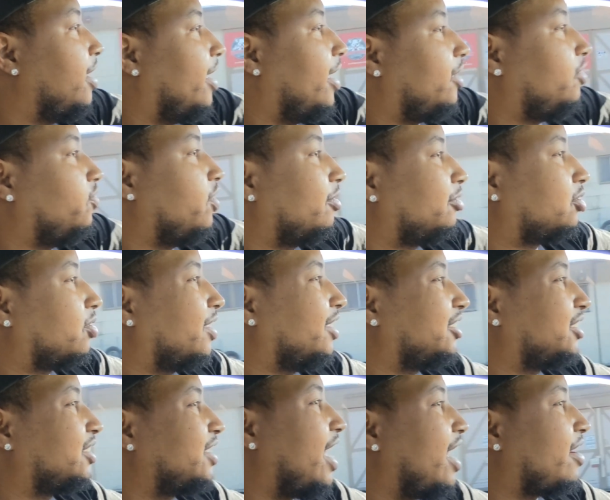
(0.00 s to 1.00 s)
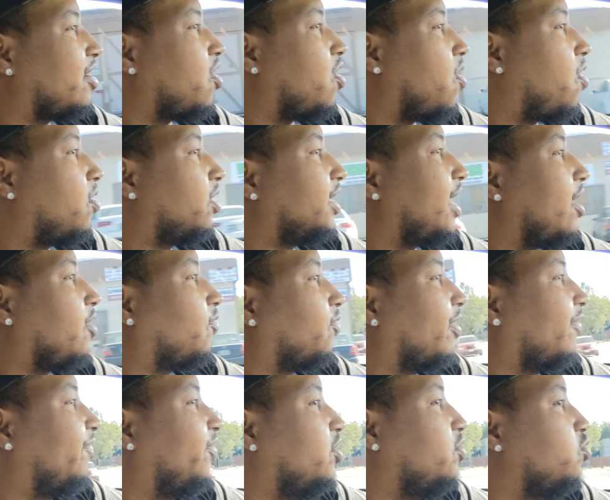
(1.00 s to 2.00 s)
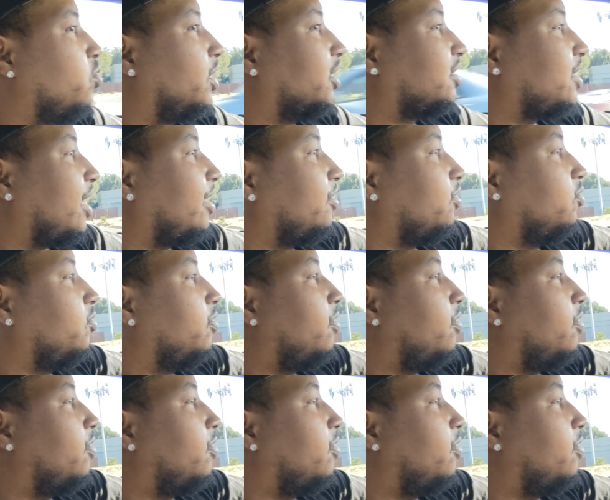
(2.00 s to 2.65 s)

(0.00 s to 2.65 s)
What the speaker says: And you know, so this is not an all-out review, because I